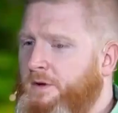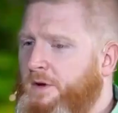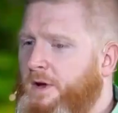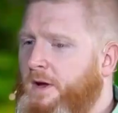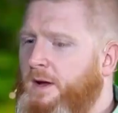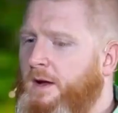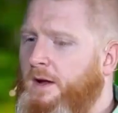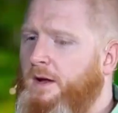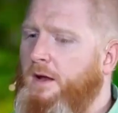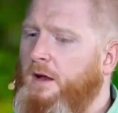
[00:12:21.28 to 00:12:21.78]

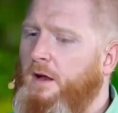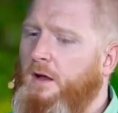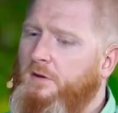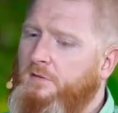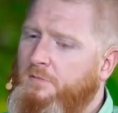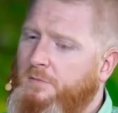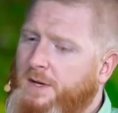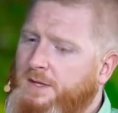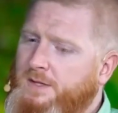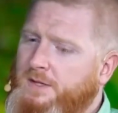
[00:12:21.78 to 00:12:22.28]
Sheikh, I get a lot
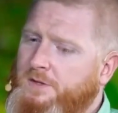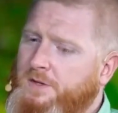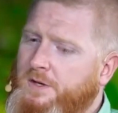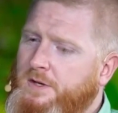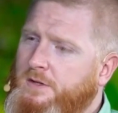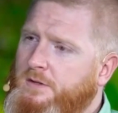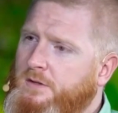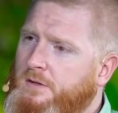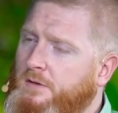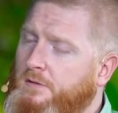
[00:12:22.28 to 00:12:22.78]
of
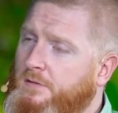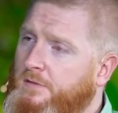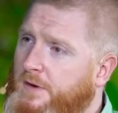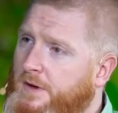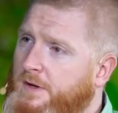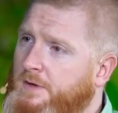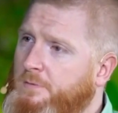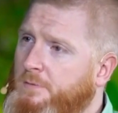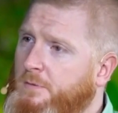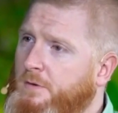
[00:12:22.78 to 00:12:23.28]
messages on
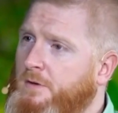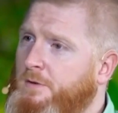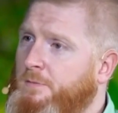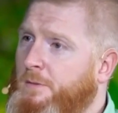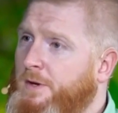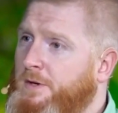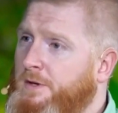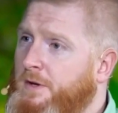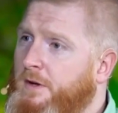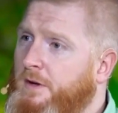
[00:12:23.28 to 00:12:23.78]
Facebook,
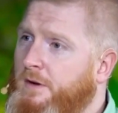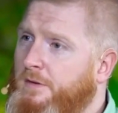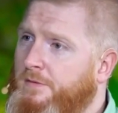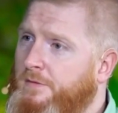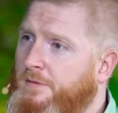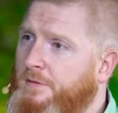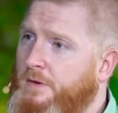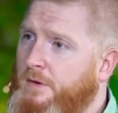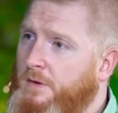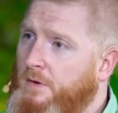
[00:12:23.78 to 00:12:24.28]
especially of
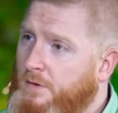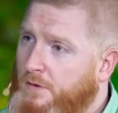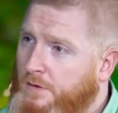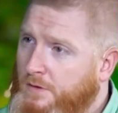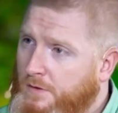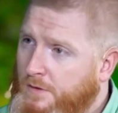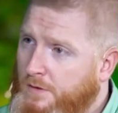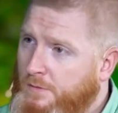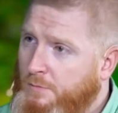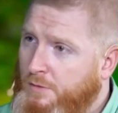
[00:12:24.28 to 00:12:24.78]

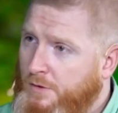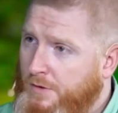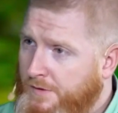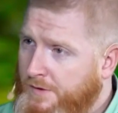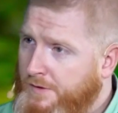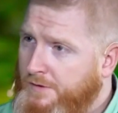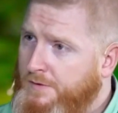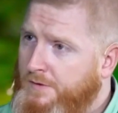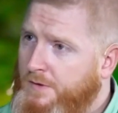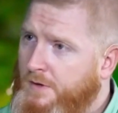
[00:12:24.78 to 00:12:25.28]
young
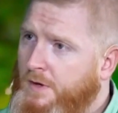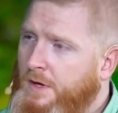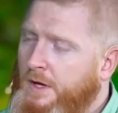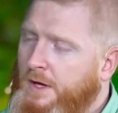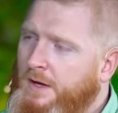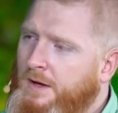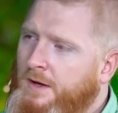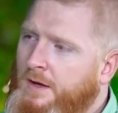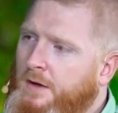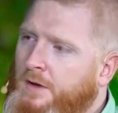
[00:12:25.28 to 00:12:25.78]
brothers,
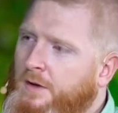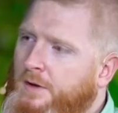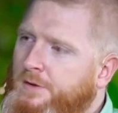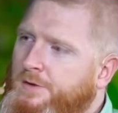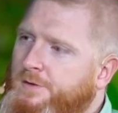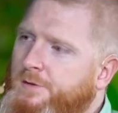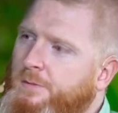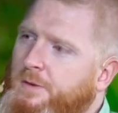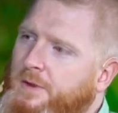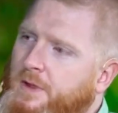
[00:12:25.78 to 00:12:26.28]
mm.
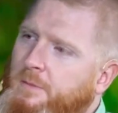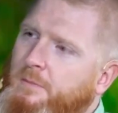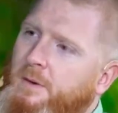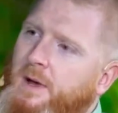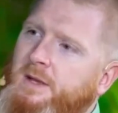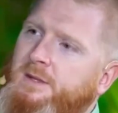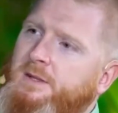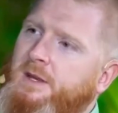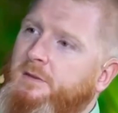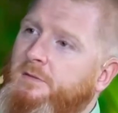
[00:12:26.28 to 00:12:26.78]
some of them
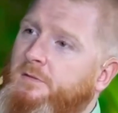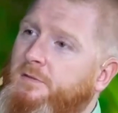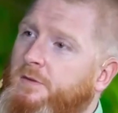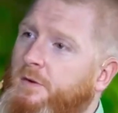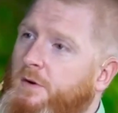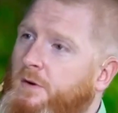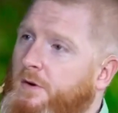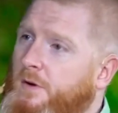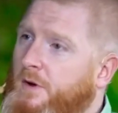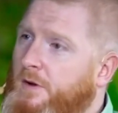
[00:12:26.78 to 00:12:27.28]
asking
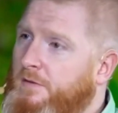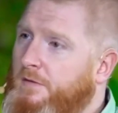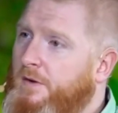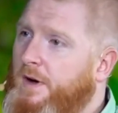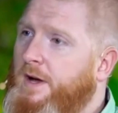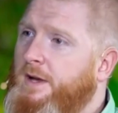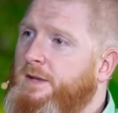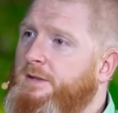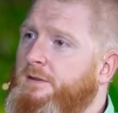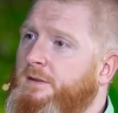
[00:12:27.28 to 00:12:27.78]
for
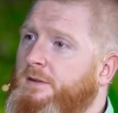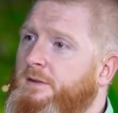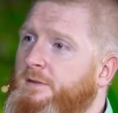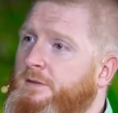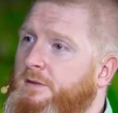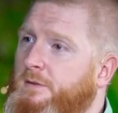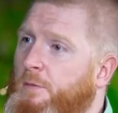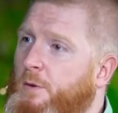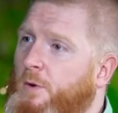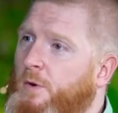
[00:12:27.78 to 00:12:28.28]
advice and
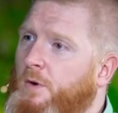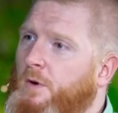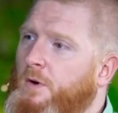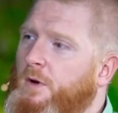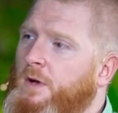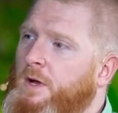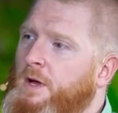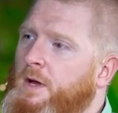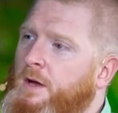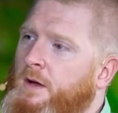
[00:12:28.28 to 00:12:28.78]
support,
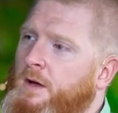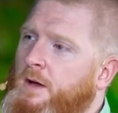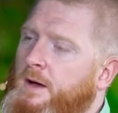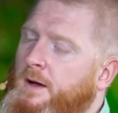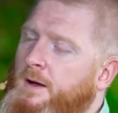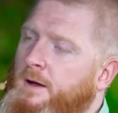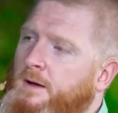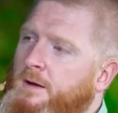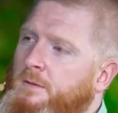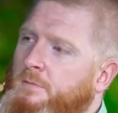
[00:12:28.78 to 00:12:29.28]

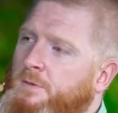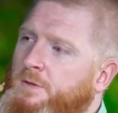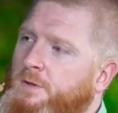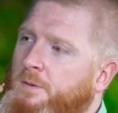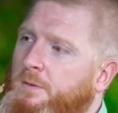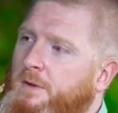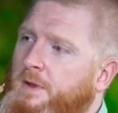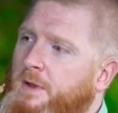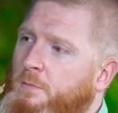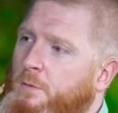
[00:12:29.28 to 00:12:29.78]
um,
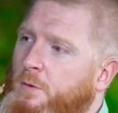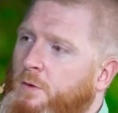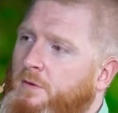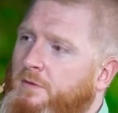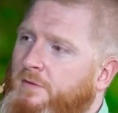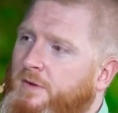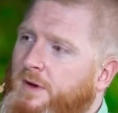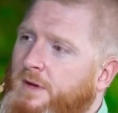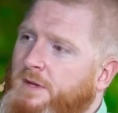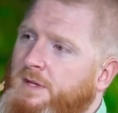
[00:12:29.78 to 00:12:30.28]
some of them who
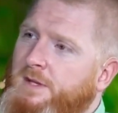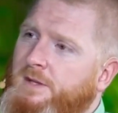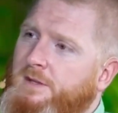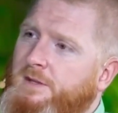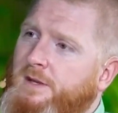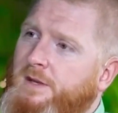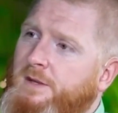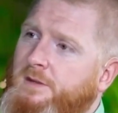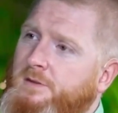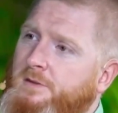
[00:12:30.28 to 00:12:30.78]
fell into
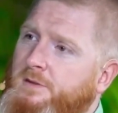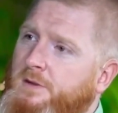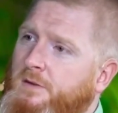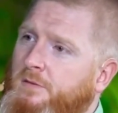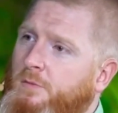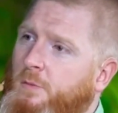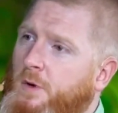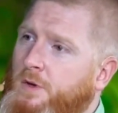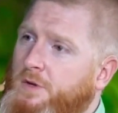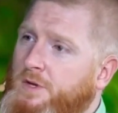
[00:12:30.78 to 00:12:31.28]
sins
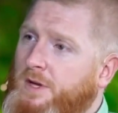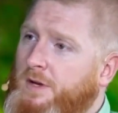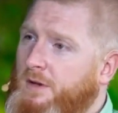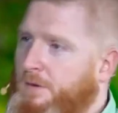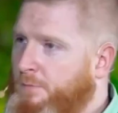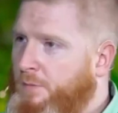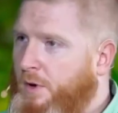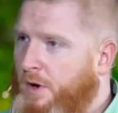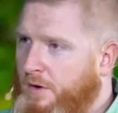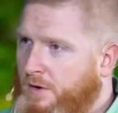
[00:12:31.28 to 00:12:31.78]
of
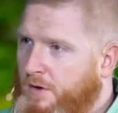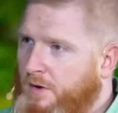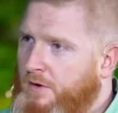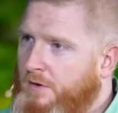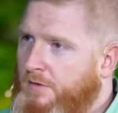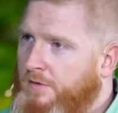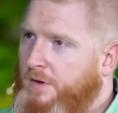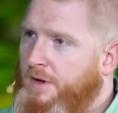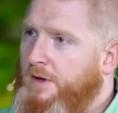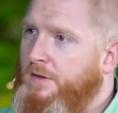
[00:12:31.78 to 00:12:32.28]
watching
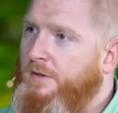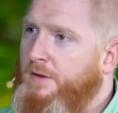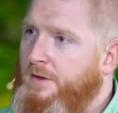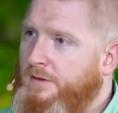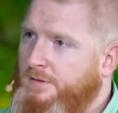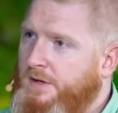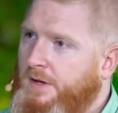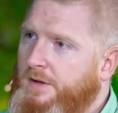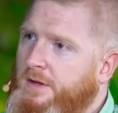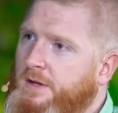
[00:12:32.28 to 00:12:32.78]
pornography and
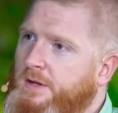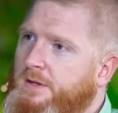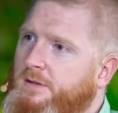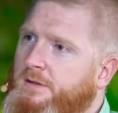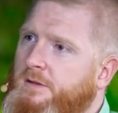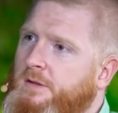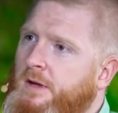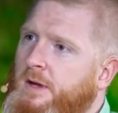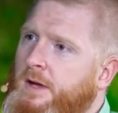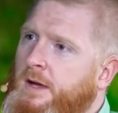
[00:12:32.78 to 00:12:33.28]
things like this,
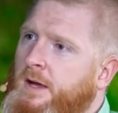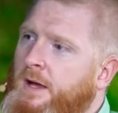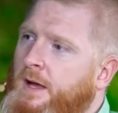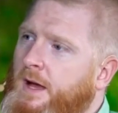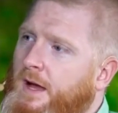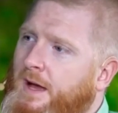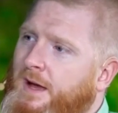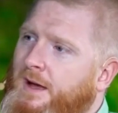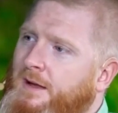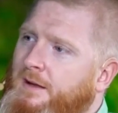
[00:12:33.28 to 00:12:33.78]
mm.
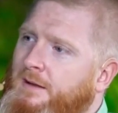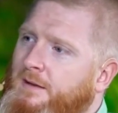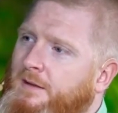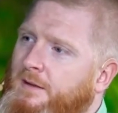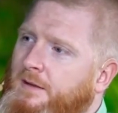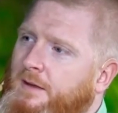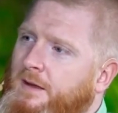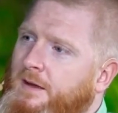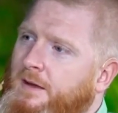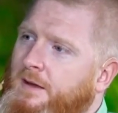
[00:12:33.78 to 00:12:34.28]
and
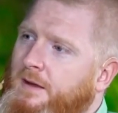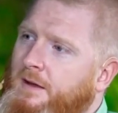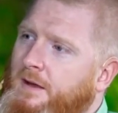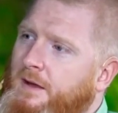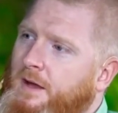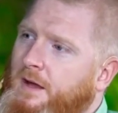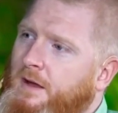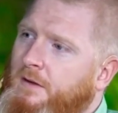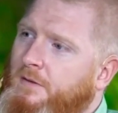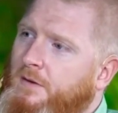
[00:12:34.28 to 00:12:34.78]
they
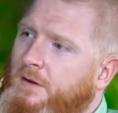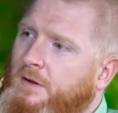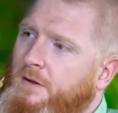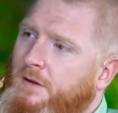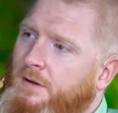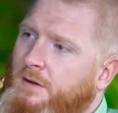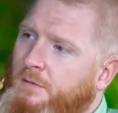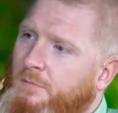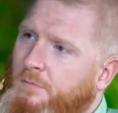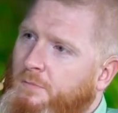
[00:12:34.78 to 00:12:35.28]

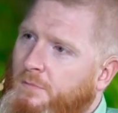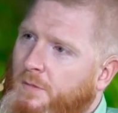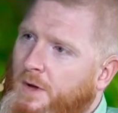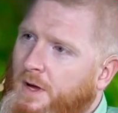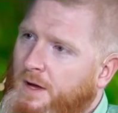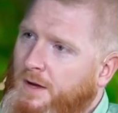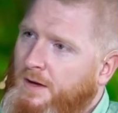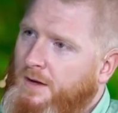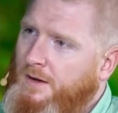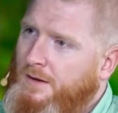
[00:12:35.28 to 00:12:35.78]
even,
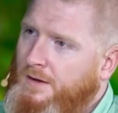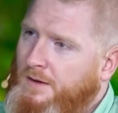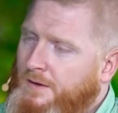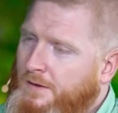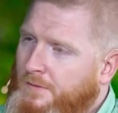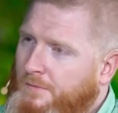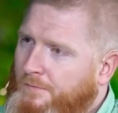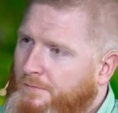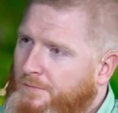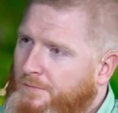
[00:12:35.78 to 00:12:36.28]
uh,
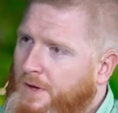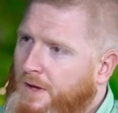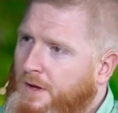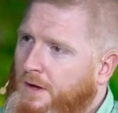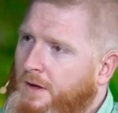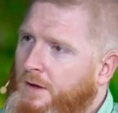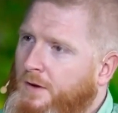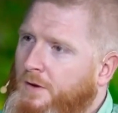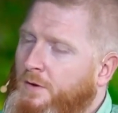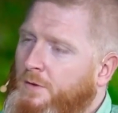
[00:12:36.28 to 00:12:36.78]

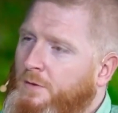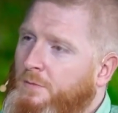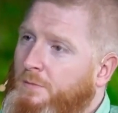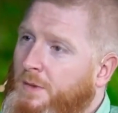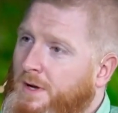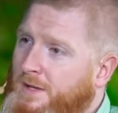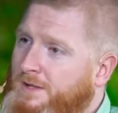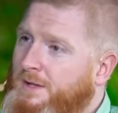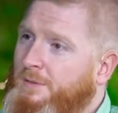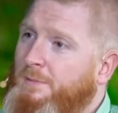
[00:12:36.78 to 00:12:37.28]
you know,
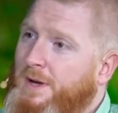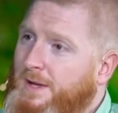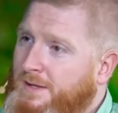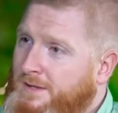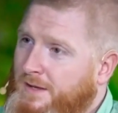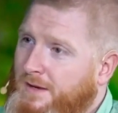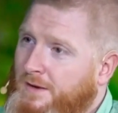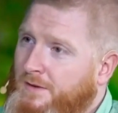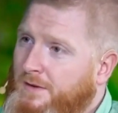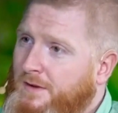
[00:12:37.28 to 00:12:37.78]

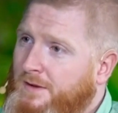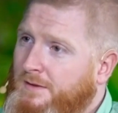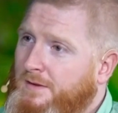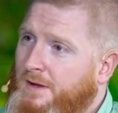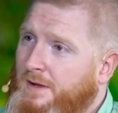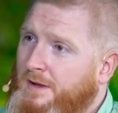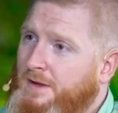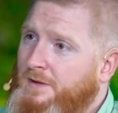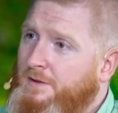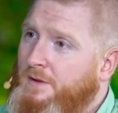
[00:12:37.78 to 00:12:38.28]
masturbating and things
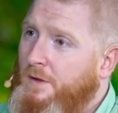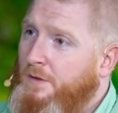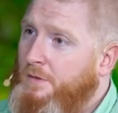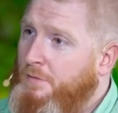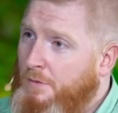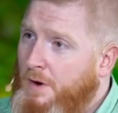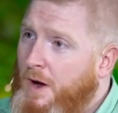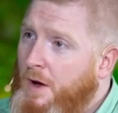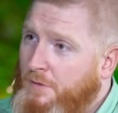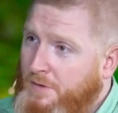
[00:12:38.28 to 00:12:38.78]
like this
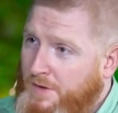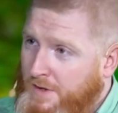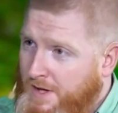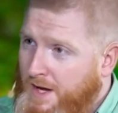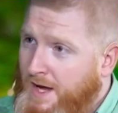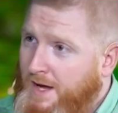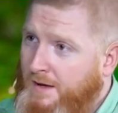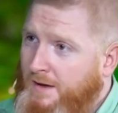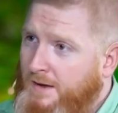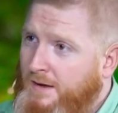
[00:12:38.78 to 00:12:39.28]
throughout the
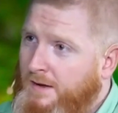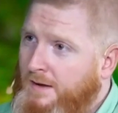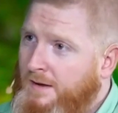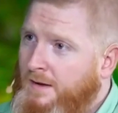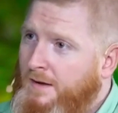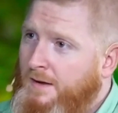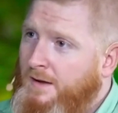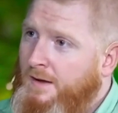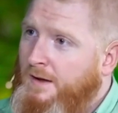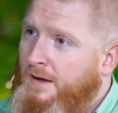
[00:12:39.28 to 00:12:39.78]
day.
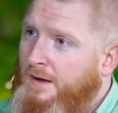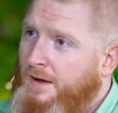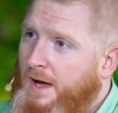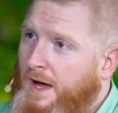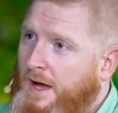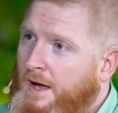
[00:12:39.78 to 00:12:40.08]
Mm.